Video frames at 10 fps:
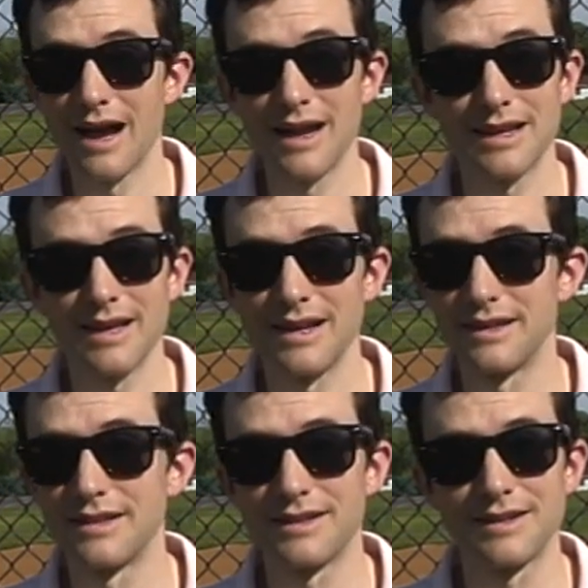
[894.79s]
I can't.
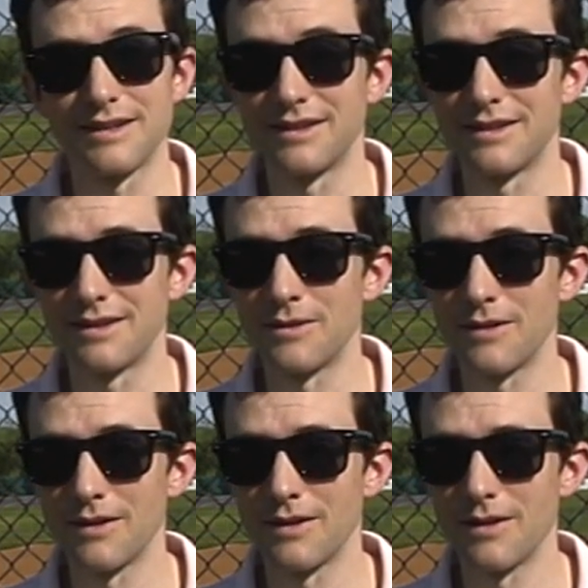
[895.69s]

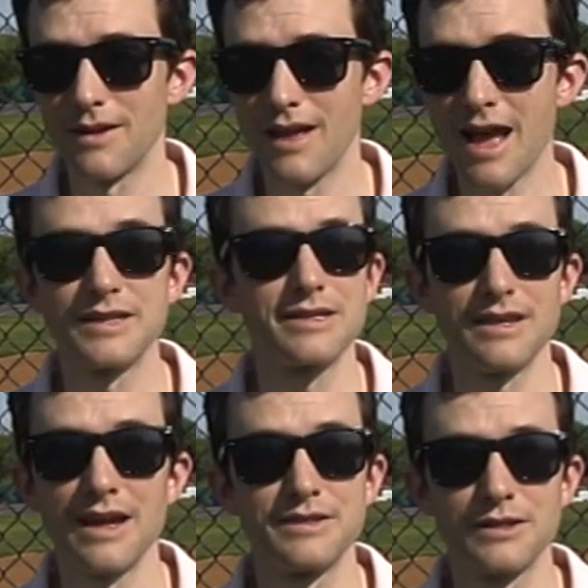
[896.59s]
As
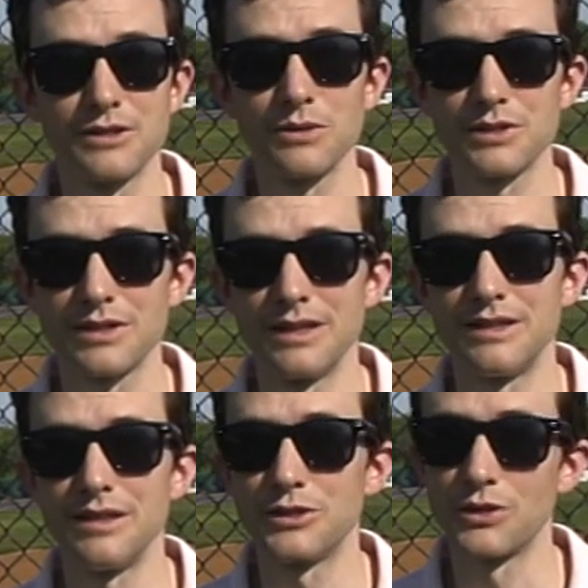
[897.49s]
the social studies
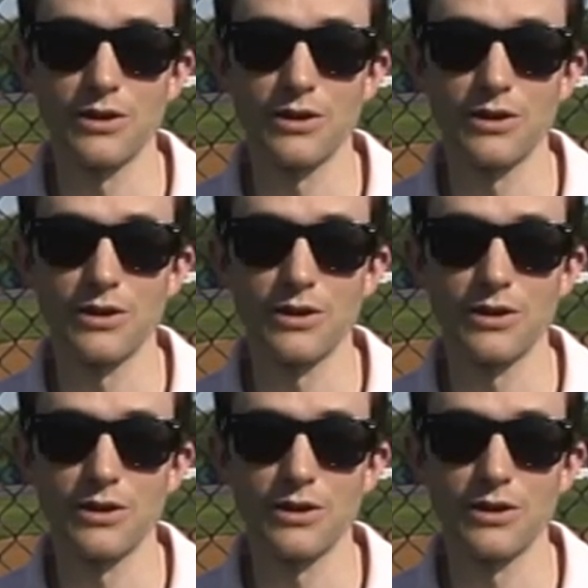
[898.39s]
teacher,